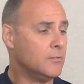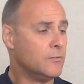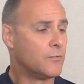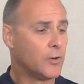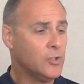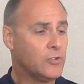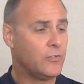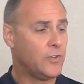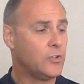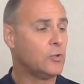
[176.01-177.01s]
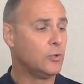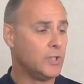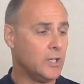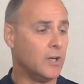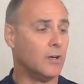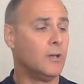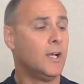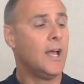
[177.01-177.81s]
first fiscal year